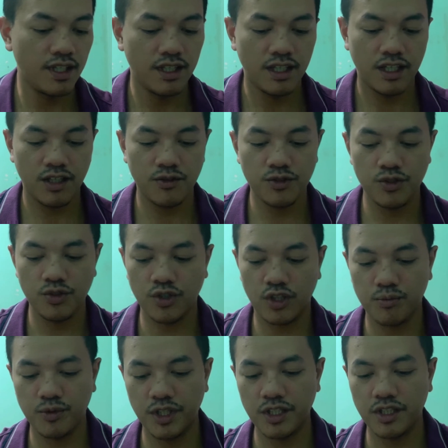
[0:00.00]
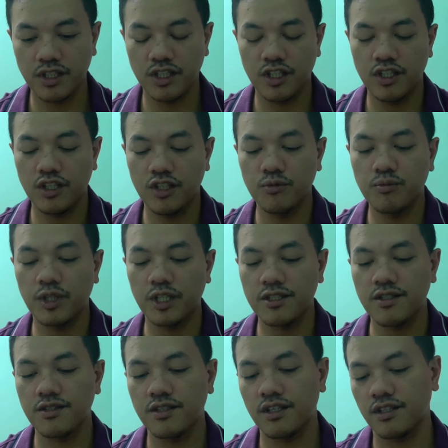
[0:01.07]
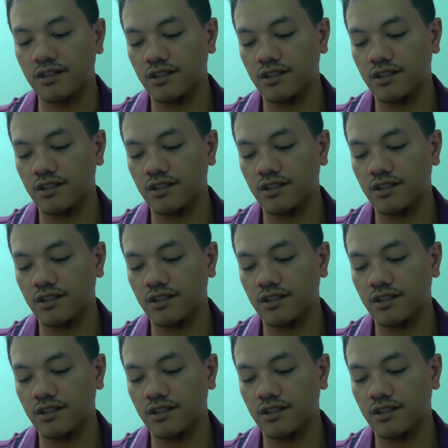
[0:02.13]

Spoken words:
how do you operate the earbuds is that